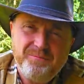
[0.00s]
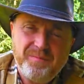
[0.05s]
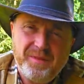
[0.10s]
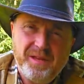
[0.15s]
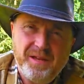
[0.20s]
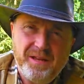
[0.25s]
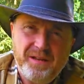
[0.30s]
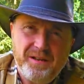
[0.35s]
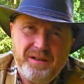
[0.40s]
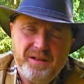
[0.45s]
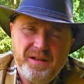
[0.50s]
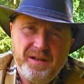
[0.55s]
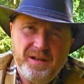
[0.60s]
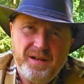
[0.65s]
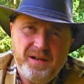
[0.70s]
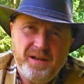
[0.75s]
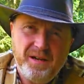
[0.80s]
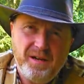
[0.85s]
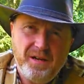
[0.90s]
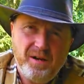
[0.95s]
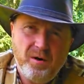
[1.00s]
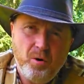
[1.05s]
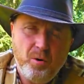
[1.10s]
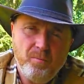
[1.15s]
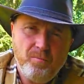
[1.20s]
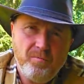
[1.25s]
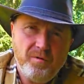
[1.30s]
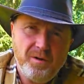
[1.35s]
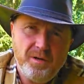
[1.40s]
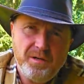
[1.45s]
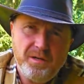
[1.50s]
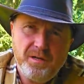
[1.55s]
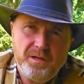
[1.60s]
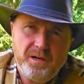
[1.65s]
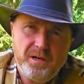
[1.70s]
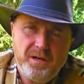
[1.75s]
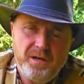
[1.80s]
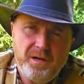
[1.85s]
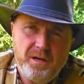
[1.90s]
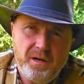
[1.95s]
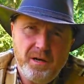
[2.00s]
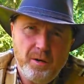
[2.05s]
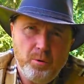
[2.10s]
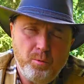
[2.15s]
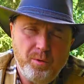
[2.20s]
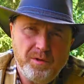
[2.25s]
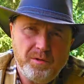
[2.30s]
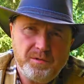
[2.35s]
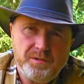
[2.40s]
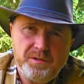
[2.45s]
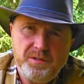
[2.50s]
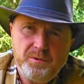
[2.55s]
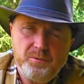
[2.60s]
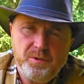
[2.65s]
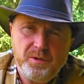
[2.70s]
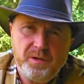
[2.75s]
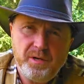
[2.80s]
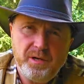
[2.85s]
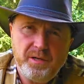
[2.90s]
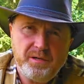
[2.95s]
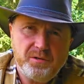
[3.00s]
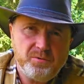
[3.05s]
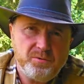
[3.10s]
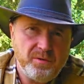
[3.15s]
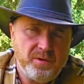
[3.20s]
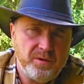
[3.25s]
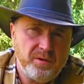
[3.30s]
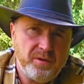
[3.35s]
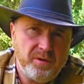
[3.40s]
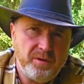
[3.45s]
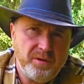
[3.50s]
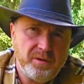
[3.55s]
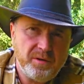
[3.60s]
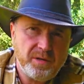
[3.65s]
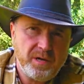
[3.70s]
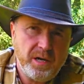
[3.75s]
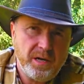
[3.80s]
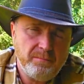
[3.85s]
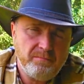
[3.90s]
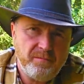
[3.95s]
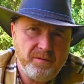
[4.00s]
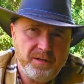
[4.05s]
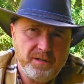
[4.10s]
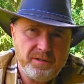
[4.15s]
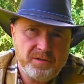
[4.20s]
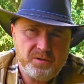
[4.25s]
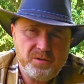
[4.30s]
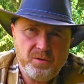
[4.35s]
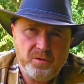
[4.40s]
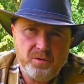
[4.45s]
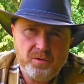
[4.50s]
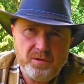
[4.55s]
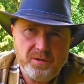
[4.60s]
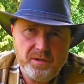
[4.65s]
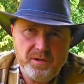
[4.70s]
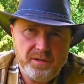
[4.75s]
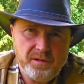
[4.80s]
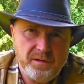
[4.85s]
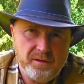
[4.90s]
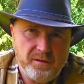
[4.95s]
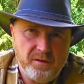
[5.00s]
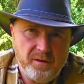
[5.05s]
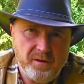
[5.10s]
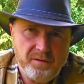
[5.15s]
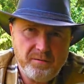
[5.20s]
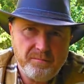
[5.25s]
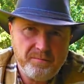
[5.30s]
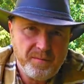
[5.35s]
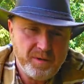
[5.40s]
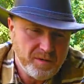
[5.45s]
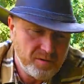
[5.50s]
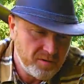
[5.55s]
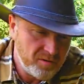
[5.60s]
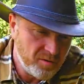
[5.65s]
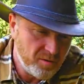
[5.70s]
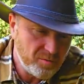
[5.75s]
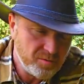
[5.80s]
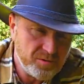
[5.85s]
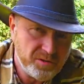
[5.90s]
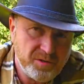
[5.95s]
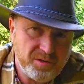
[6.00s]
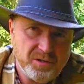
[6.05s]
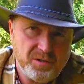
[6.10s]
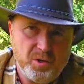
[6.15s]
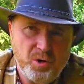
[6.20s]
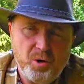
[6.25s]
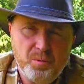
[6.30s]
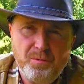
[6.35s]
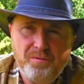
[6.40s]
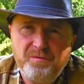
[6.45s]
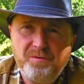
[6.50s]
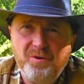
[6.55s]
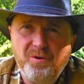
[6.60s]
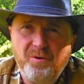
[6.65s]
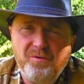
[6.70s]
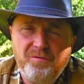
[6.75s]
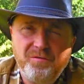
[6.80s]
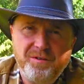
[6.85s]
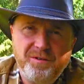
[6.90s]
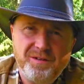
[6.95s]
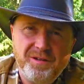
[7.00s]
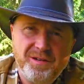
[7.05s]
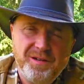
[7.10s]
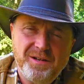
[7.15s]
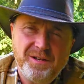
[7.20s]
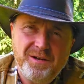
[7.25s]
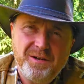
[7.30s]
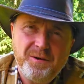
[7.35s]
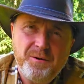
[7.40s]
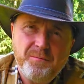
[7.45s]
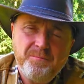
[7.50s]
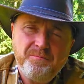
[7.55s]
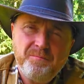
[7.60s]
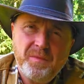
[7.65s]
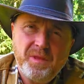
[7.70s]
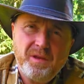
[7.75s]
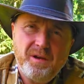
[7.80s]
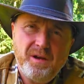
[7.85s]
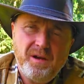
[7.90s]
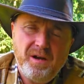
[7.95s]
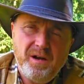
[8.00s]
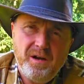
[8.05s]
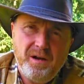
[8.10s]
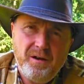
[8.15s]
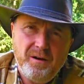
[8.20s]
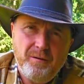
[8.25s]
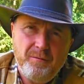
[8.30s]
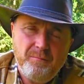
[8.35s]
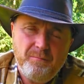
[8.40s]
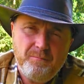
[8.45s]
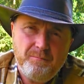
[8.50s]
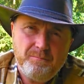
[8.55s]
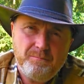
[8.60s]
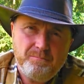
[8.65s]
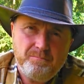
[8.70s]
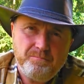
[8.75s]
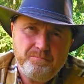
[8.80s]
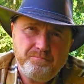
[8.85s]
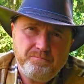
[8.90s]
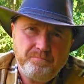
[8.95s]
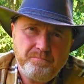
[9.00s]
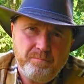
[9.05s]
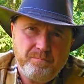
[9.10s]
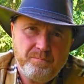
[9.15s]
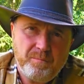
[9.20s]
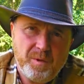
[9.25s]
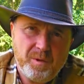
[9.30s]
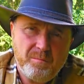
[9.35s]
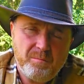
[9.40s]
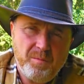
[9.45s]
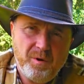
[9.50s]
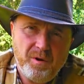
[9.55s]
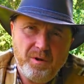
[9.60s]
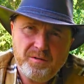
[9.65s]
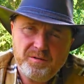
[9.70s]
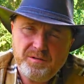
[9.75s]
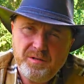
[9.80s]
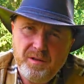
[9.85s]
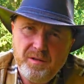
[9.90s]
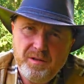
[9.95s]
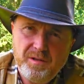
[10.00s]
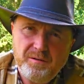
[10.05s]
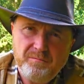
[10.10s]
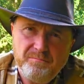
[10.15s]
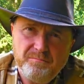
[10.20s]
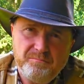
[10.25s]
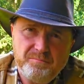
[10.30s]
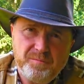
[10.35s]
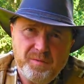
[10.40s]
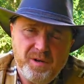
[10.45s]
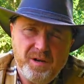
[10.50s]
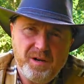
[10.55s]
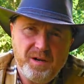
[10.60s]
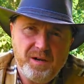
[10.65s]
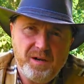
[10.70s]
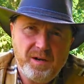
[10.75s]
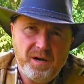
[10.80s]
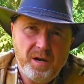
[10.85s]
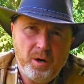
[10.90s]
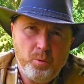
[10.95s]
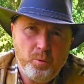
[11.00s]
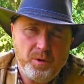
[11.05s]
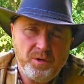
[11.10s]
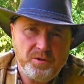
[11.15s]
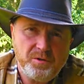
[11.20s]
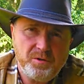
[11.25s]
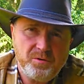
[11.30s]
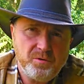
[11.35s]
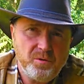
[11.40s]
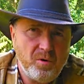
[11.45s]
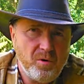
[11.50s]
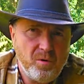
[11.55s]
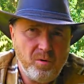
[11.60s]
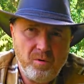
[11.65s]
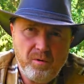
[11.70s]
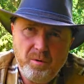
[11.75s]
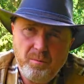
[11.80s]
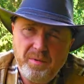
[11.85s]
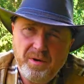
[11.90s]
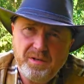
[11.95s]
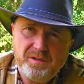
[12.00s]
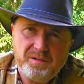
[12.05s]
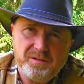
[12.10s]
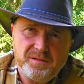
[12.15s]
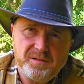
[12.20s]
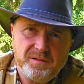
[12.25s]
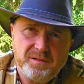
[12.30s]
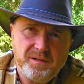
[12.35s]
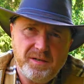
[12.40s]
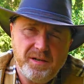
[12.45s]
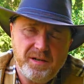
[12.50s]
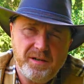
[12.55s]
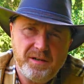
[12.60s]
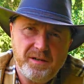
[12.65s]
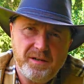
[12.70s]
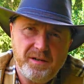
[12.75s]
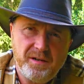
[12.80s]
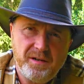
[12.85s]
And hopefully I will see you again to another campfire talk and another cozy cup of coffee. But until then, I wish you all the best, and